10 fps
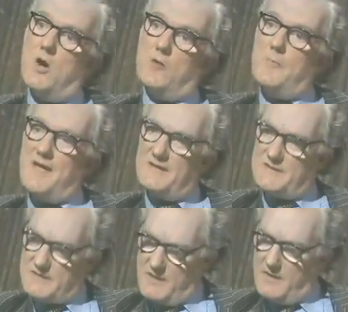on paying
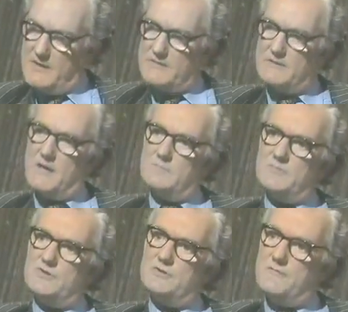serious
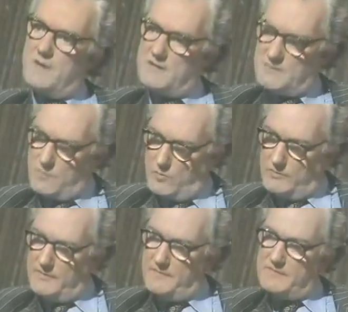attention to very
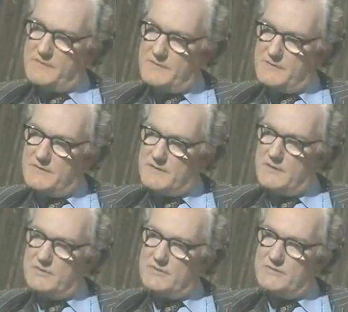small differences and
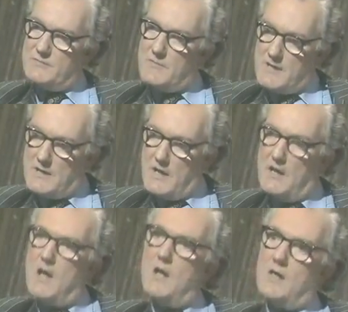distinctions in meaning.